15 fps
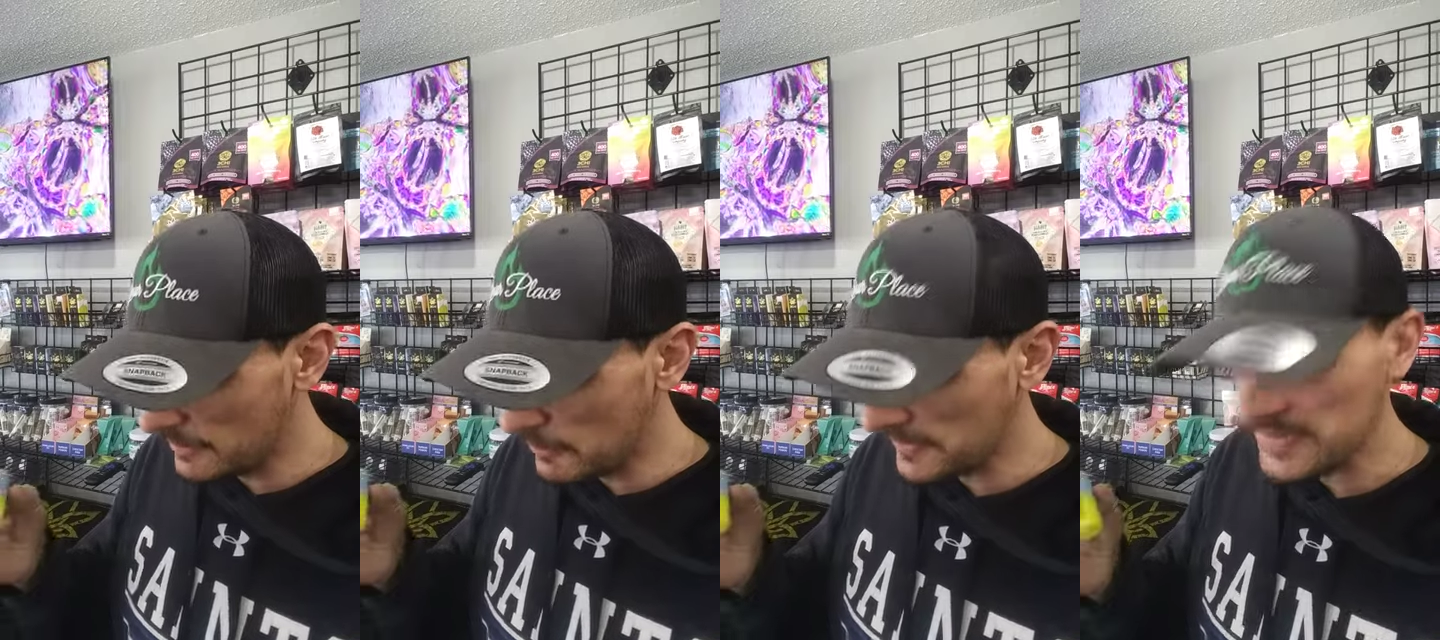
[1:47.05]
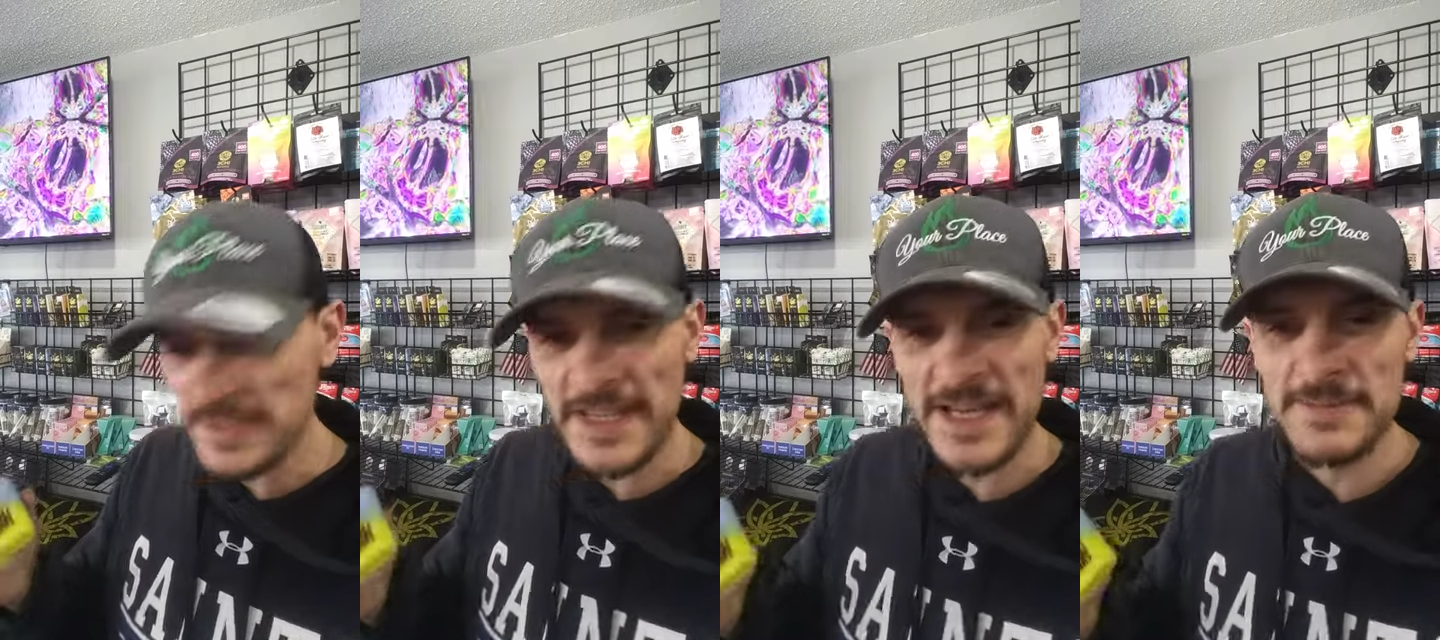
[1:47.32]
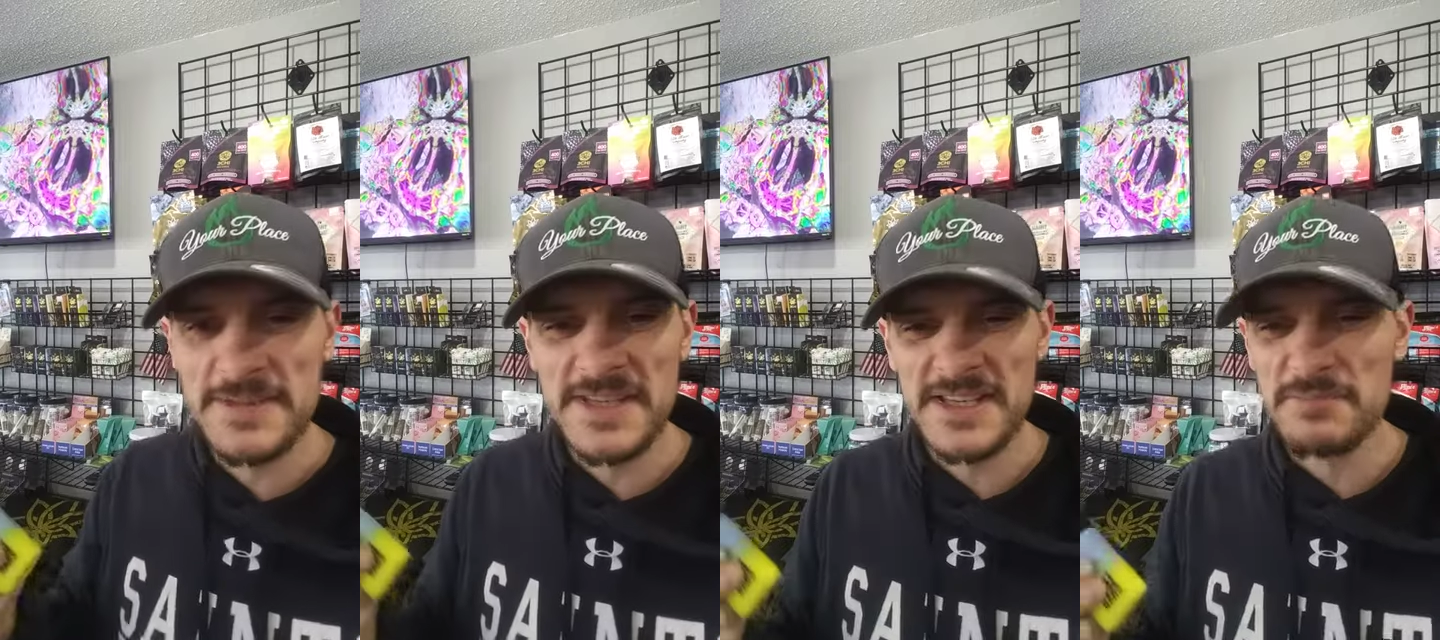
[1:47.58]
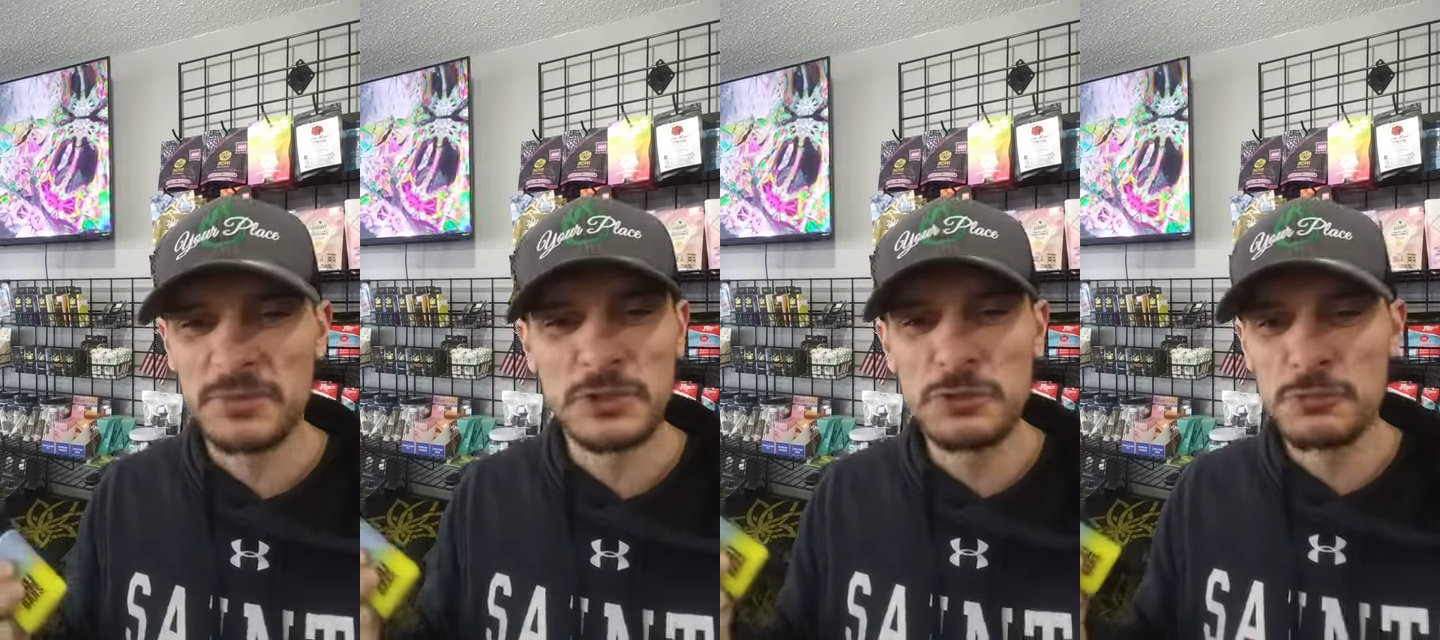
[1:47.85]
what the name says,
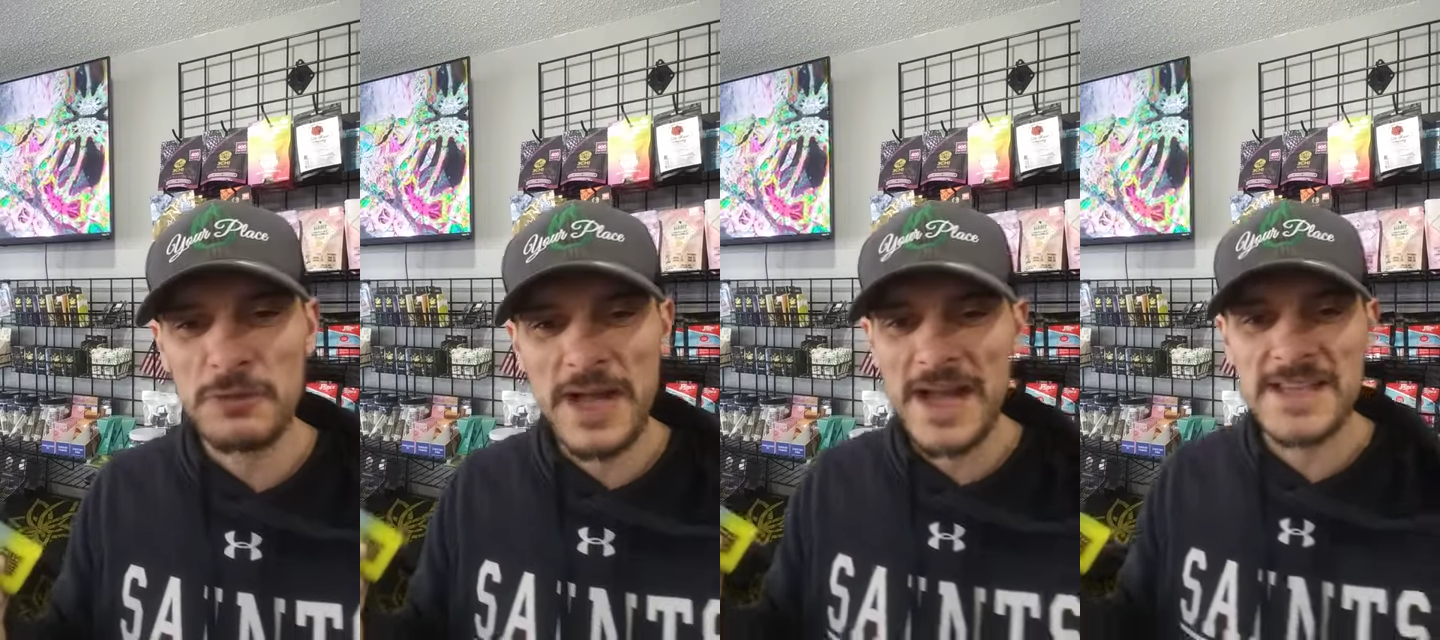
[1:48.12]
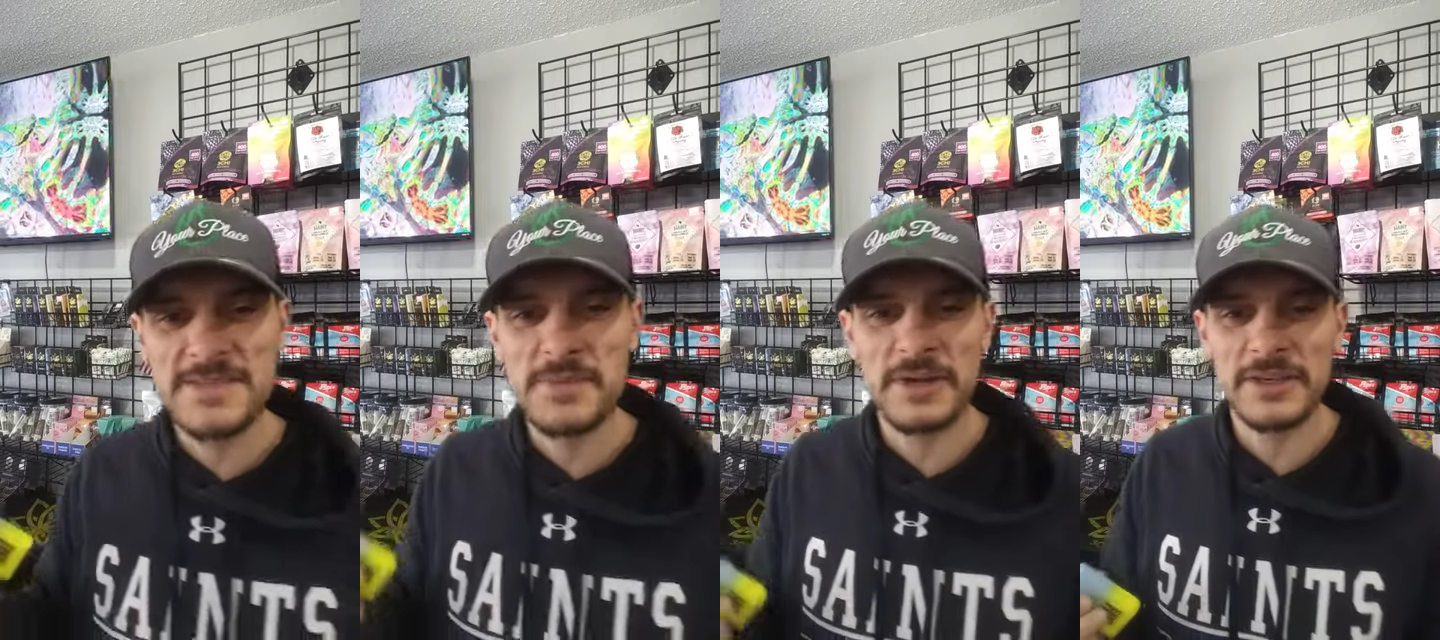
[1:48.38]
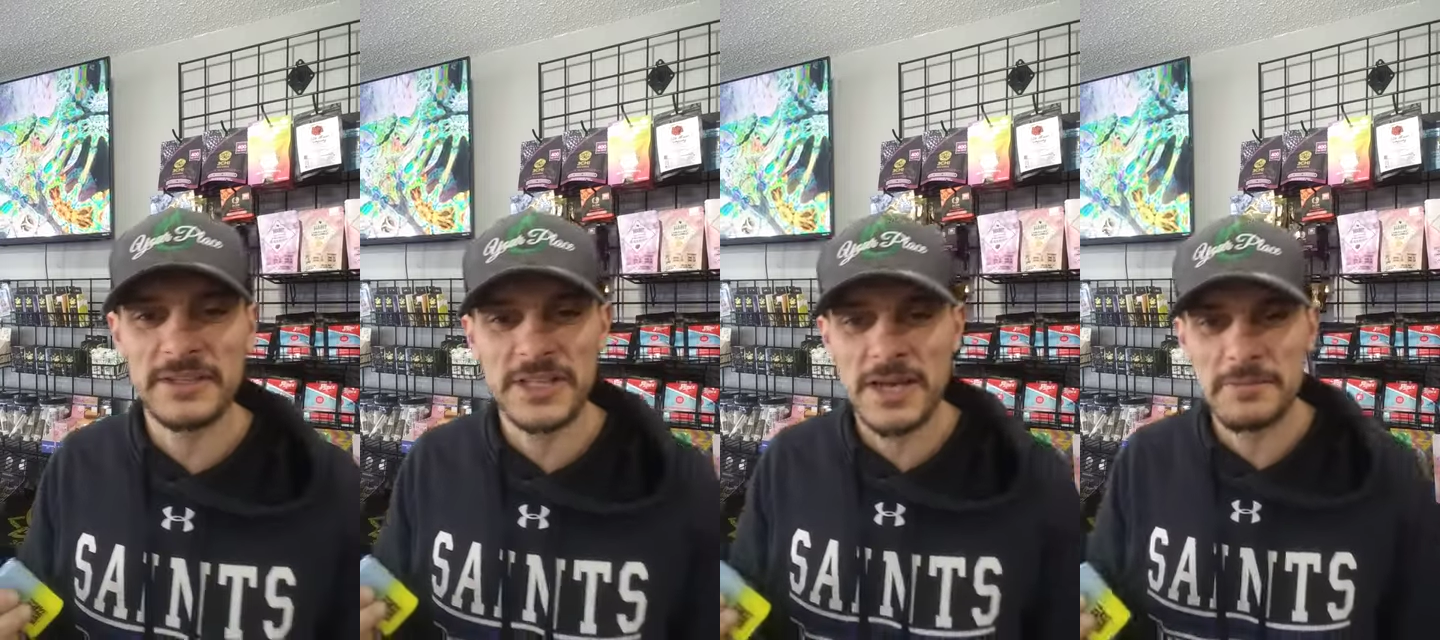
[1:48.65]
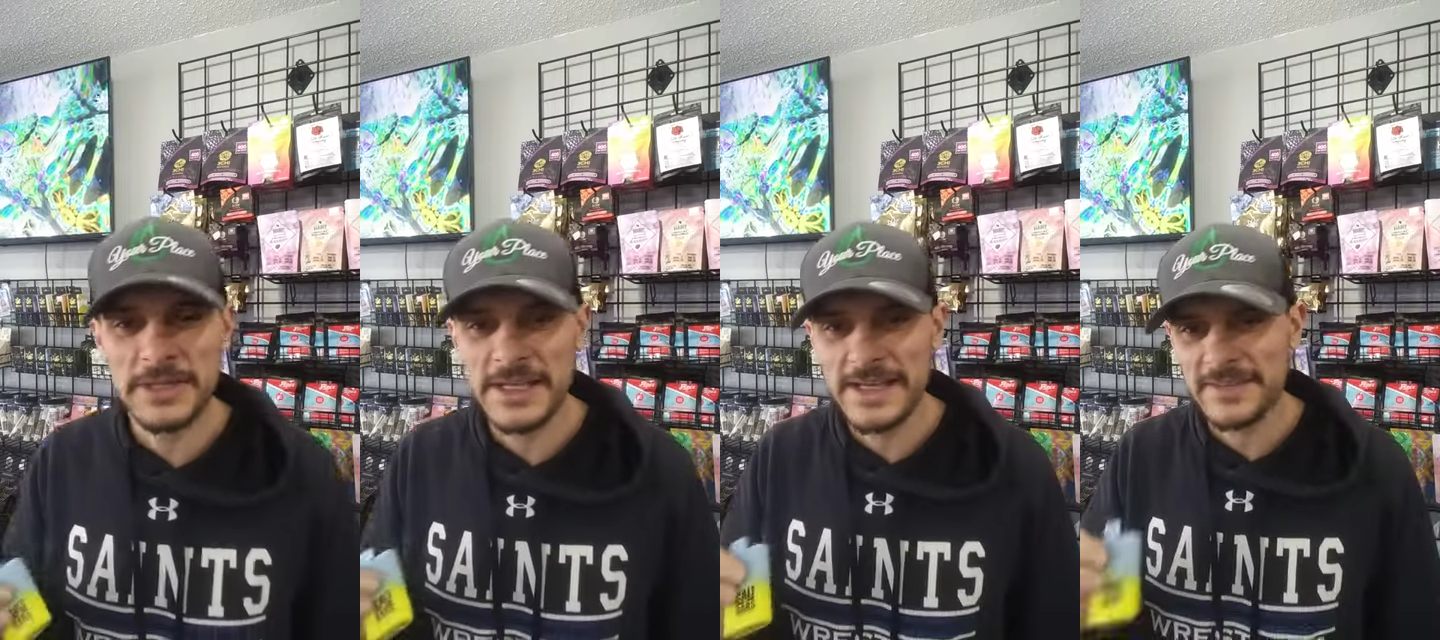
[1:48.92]
Blue Raspberry
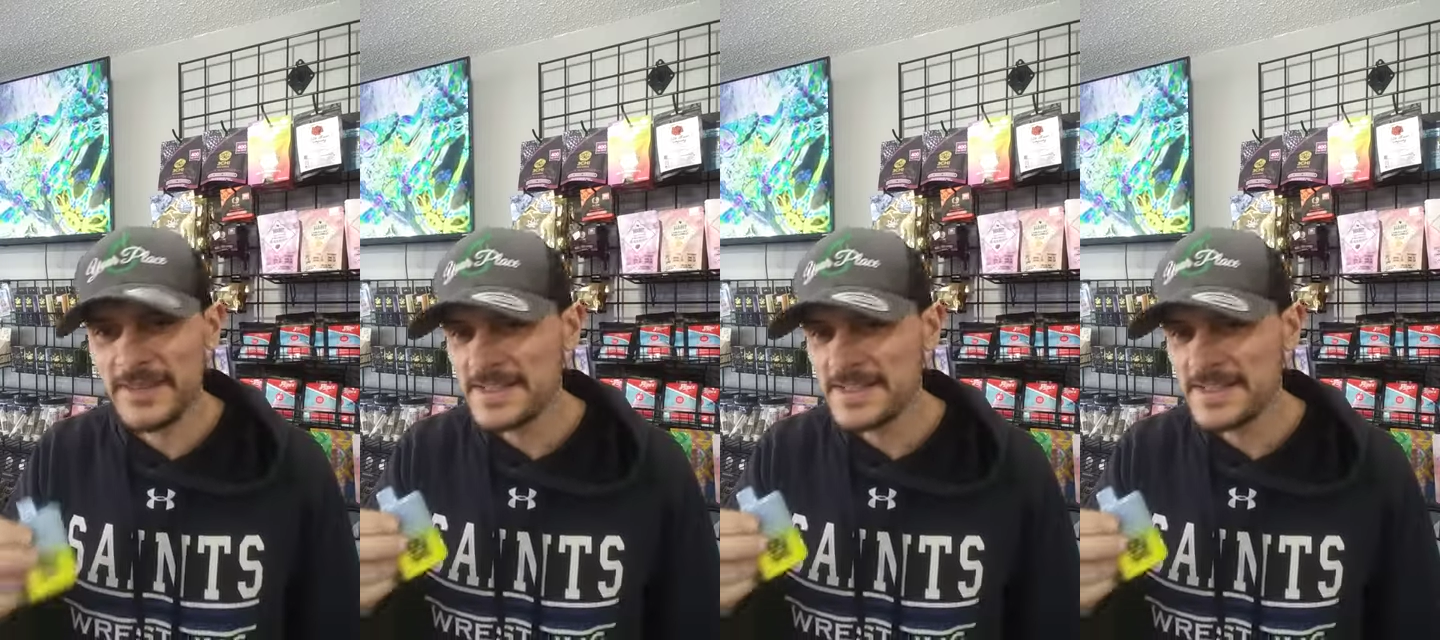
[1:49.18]
Lemonade.